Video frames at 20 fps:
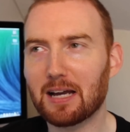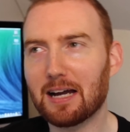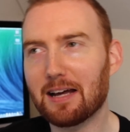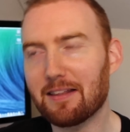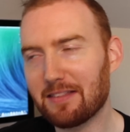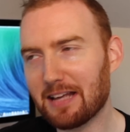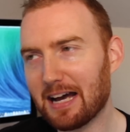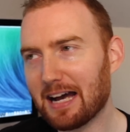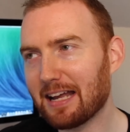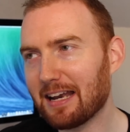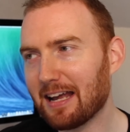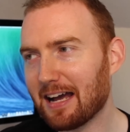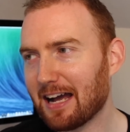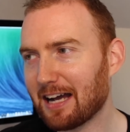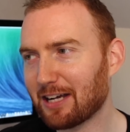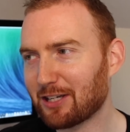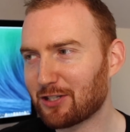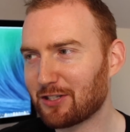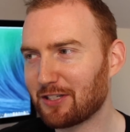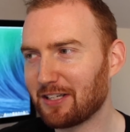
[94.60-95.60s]
And that
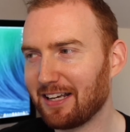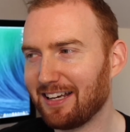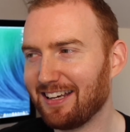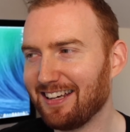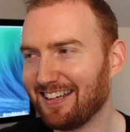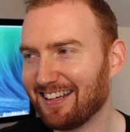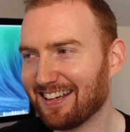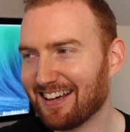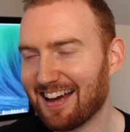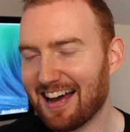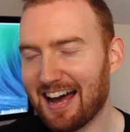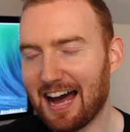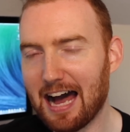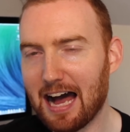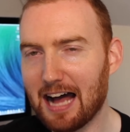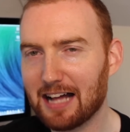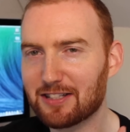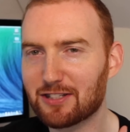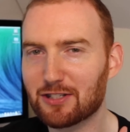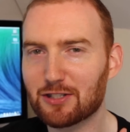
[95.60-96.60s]
actually
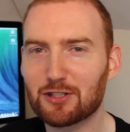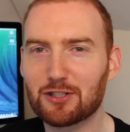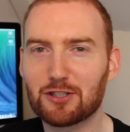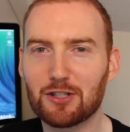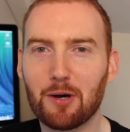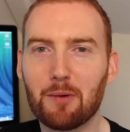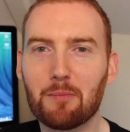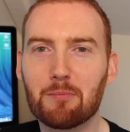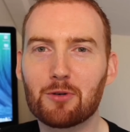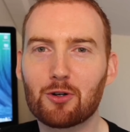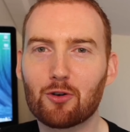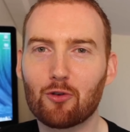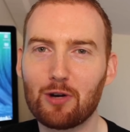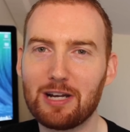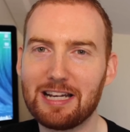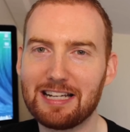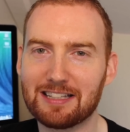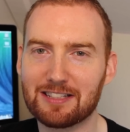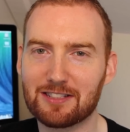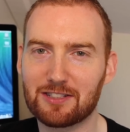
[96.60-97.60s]
adds some
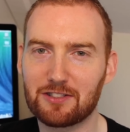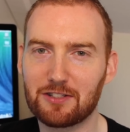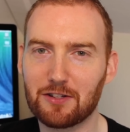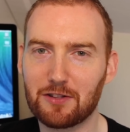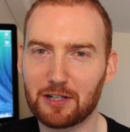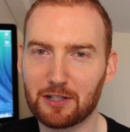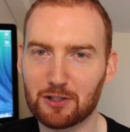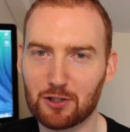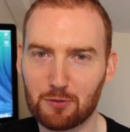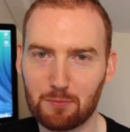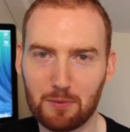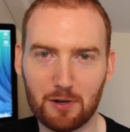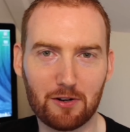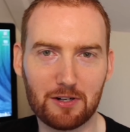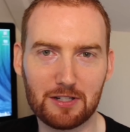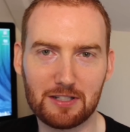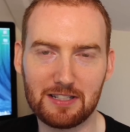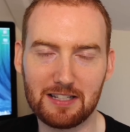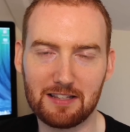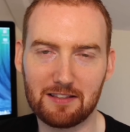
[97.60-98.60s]
credence to the
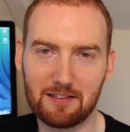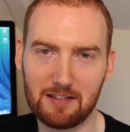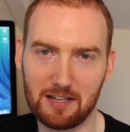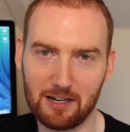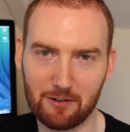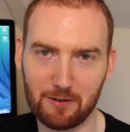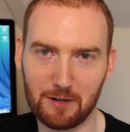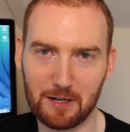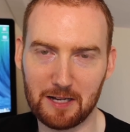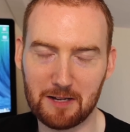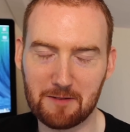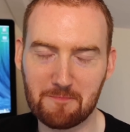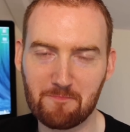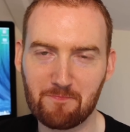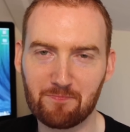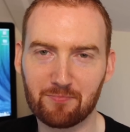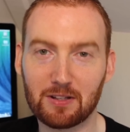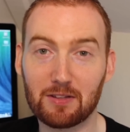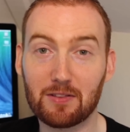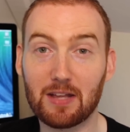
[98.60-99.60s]
conspiracy theory
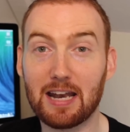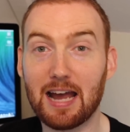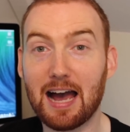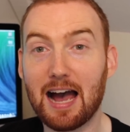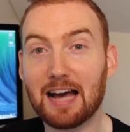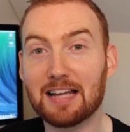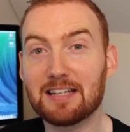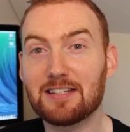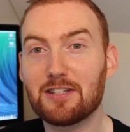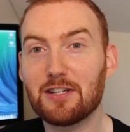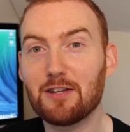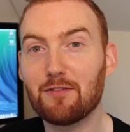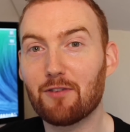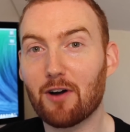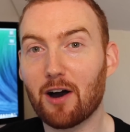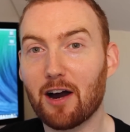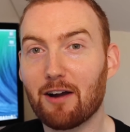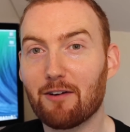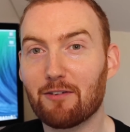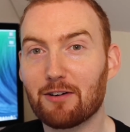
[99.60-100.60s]
that
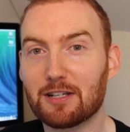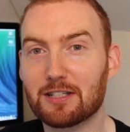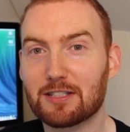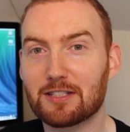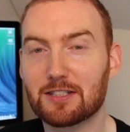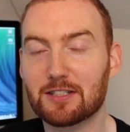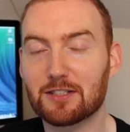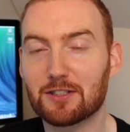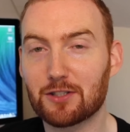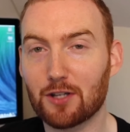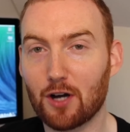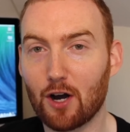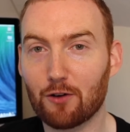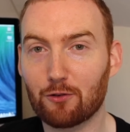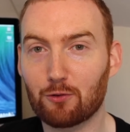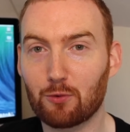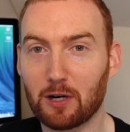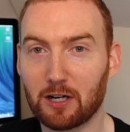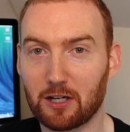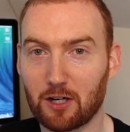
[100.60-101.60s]
antivirus
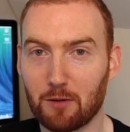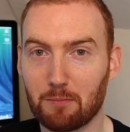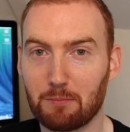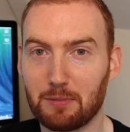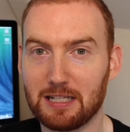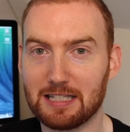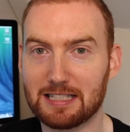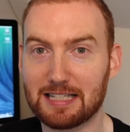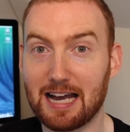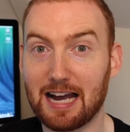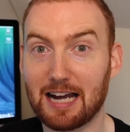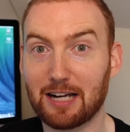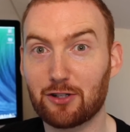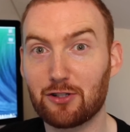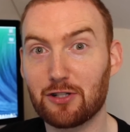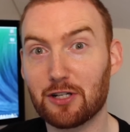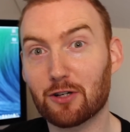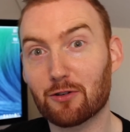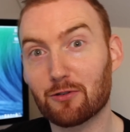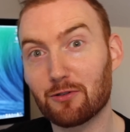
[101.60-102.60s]
software companies
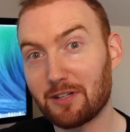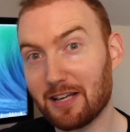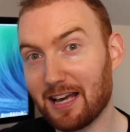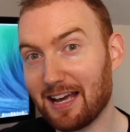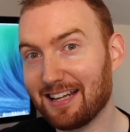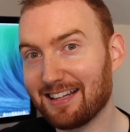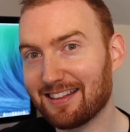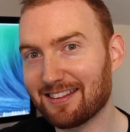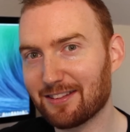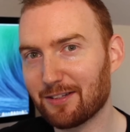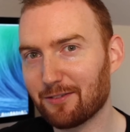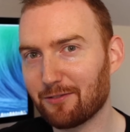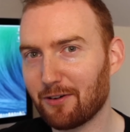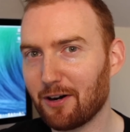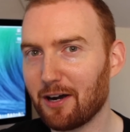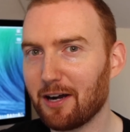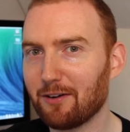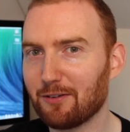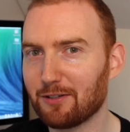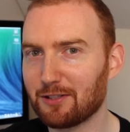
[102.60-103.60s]
actually create the
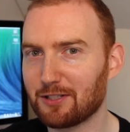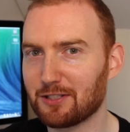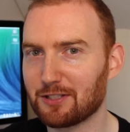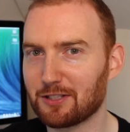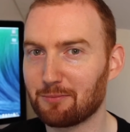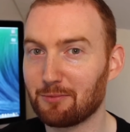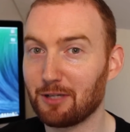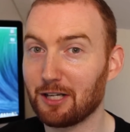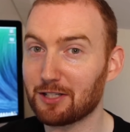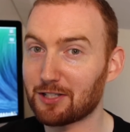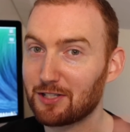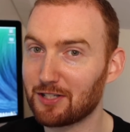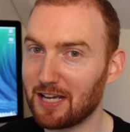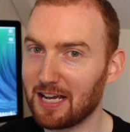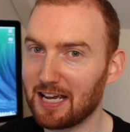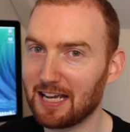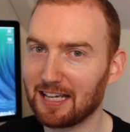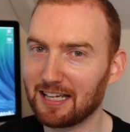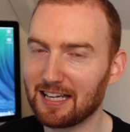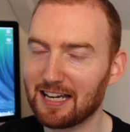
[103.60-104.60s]
viruses. I'm not
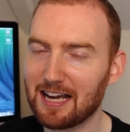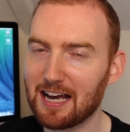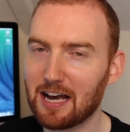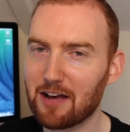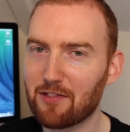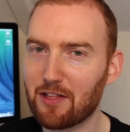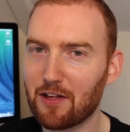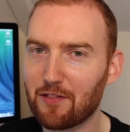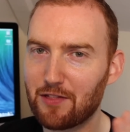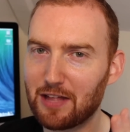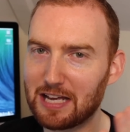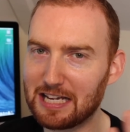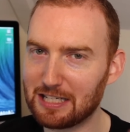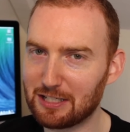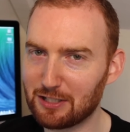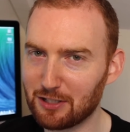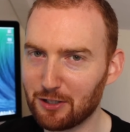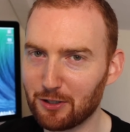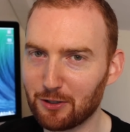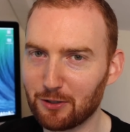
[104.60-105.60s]
saying that they
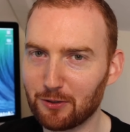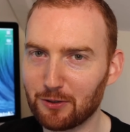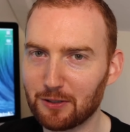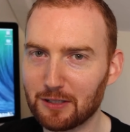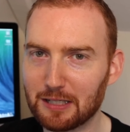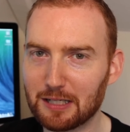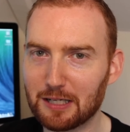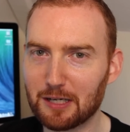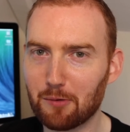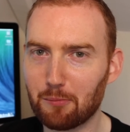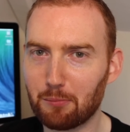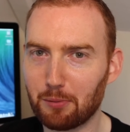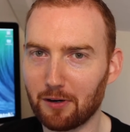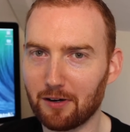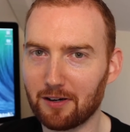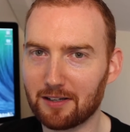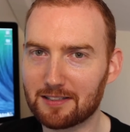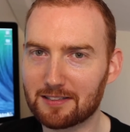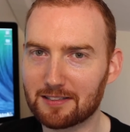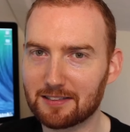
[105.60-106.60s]
do,
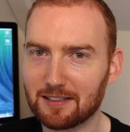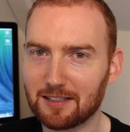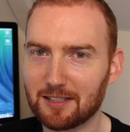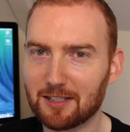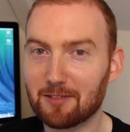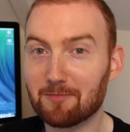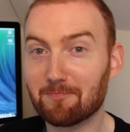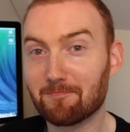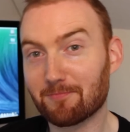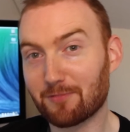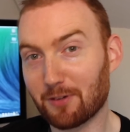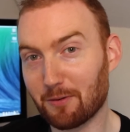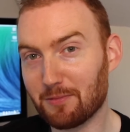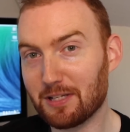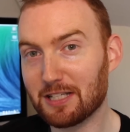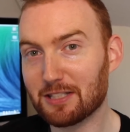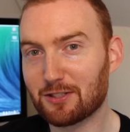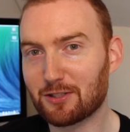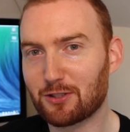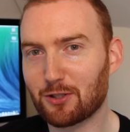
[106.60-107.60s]
but from
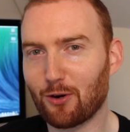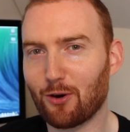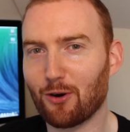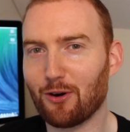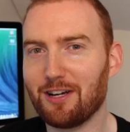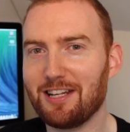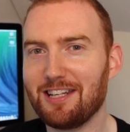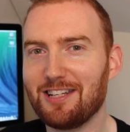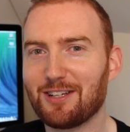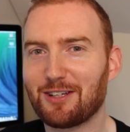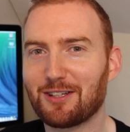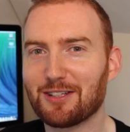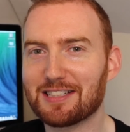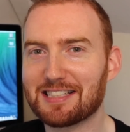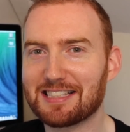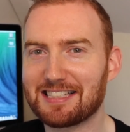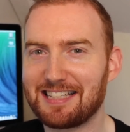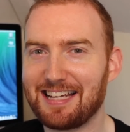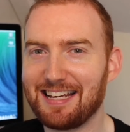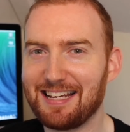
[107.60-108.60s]
this story you could
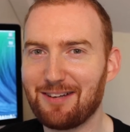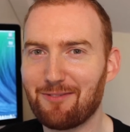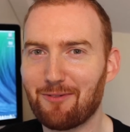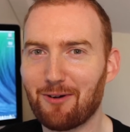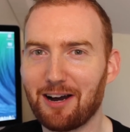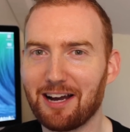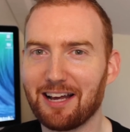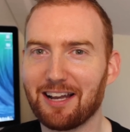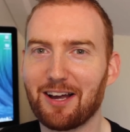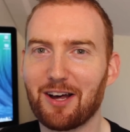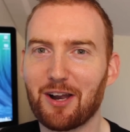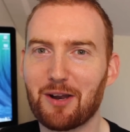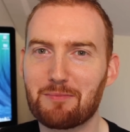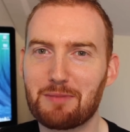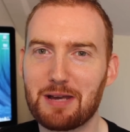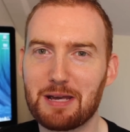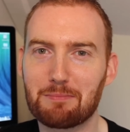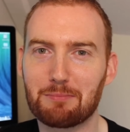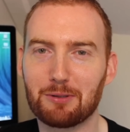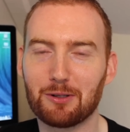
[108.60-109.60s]
see why a lot of
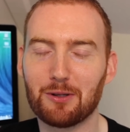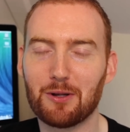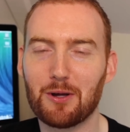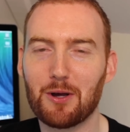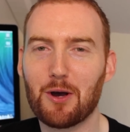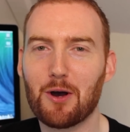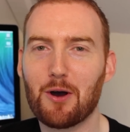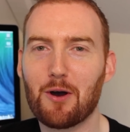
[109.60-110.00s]
people